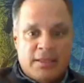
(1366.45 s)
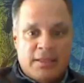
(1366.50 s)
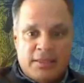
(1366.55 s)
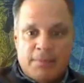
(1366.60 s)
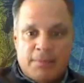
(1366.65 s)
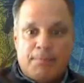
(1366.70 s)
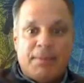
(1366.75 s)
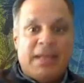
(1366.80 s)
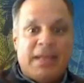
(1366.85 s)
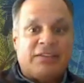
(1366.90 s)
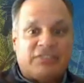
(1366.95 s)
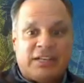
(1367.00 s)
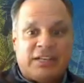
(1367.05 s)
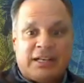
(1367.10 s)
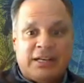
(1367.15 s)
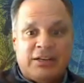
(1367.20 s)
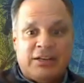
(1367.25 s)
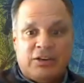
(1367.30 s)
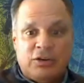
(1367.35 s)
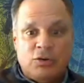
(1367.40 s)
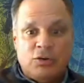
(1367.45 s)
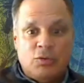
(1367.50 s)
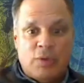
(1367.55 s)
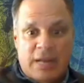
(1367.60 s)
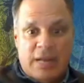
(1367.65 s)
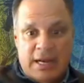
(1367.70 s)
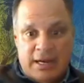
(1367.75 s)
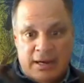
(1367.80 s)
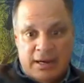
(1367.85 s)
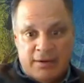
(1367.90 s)
the best it can do
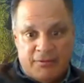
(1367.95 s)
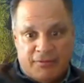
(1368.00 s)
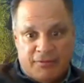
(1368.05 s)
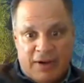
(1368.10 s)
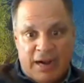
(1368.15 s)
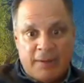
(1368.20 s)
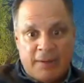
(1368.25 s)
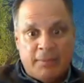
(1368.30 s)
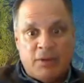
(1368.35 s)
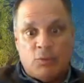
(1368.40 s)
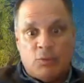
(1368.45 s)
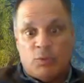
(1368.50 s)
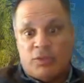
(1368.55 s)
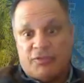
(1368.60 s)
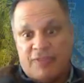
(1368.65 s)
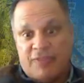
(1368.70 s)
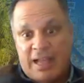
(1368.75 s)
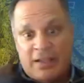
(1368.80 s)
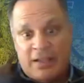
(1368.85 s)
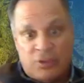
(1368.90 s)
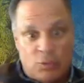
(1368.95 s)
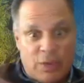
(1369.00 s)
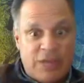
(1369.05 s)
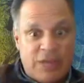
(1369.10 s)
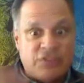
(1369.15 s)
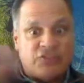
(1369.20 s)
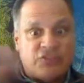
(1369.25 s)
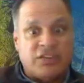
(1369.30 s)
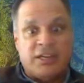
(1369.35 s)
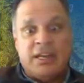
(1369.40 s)
in an environment with
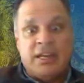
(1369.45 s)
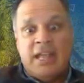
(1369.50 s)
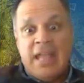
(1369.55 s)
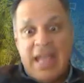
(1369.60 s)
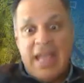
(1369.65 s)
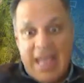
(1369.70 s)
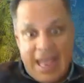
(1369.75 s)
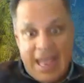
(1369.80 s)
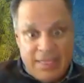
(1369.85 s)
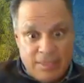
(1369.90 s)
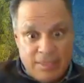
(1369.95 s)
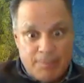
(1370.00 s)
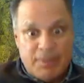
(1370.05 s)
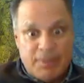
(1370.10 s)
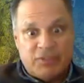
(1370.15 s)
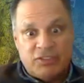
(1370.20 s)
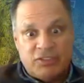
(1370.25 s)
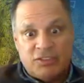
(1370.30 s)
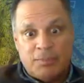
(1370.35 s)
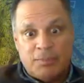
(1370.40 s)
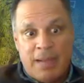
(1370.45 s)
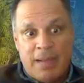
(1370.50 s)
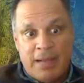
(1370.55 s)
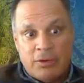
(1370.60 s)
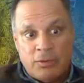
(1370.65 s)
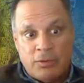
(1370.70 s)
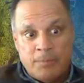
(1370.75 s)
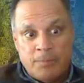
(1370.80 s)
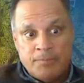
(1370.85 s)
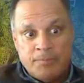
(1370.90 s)
valuation and the business
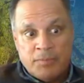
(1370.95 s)
model?